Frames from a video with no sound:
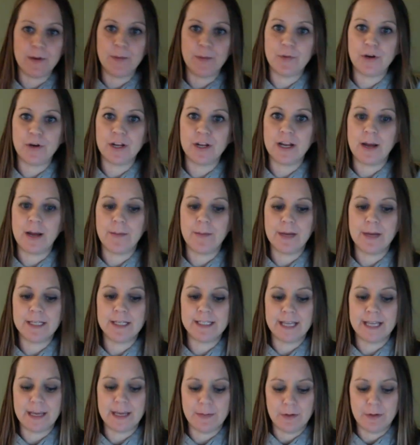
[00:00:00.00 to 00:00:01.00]
to put it on my
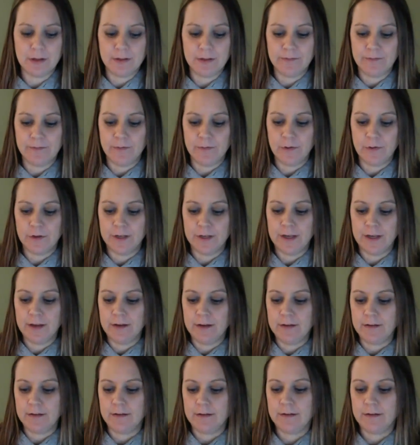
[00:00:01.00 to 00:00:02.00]
table and fold it
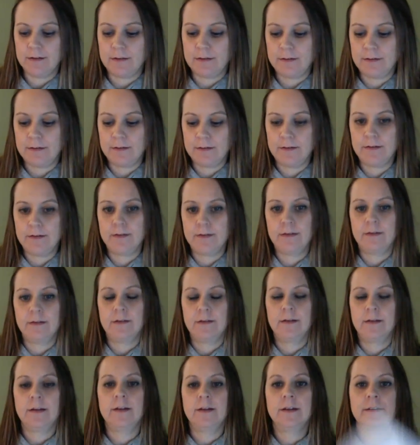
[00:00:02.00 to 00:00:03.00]

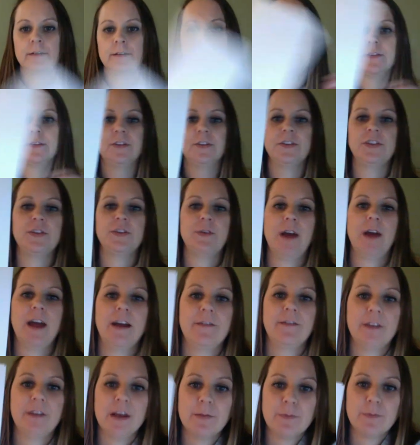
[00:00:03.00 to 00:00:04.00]
so that you
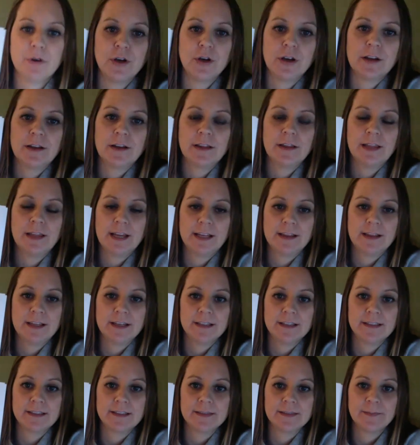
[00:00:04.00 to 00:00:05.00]
have a book like
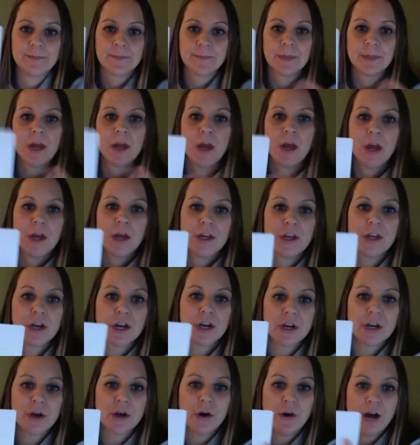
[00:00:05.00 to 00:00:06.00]
this. You're
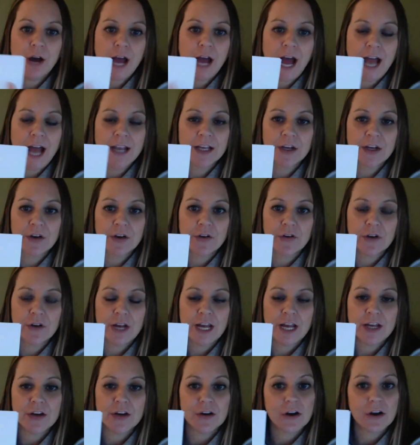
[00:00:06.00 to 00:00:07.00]
going to go ahead and
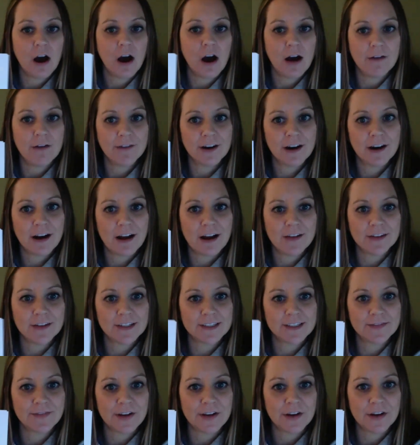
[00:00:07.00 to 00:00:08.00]
create your cover on
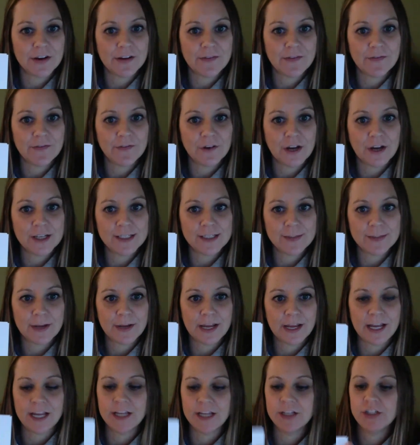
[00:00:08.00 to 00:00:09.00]
this very front
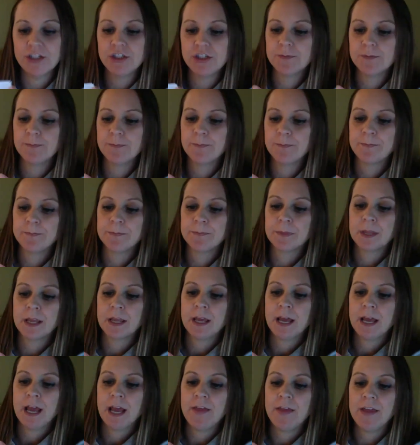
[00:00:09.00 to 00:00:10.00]
page,
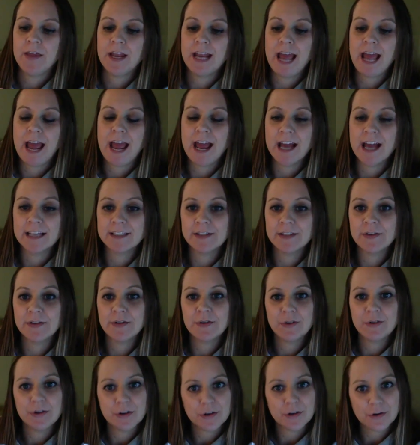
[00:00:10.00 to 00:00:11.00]
and then as you do
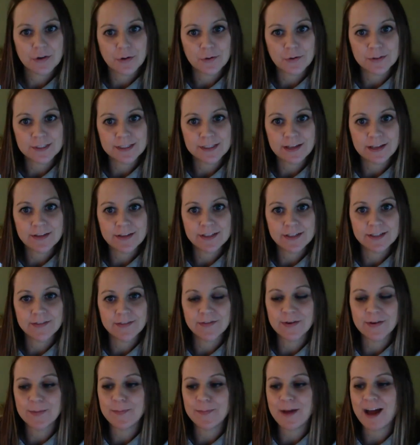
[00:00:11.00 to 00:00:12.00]
your notes on the
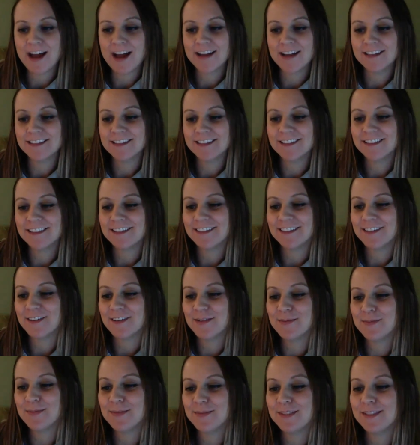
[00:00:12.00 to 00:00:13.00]
different body
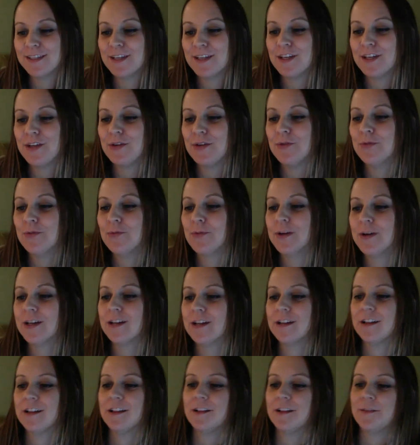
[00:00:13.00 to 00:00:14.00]
systems, you
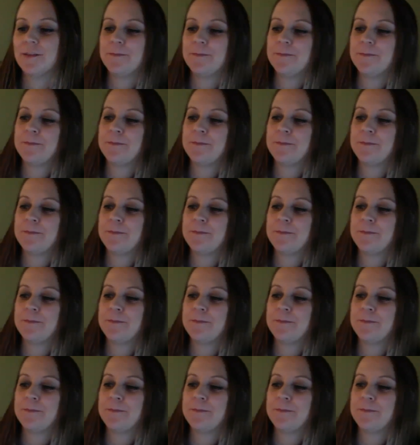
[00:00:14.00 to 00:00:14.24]
will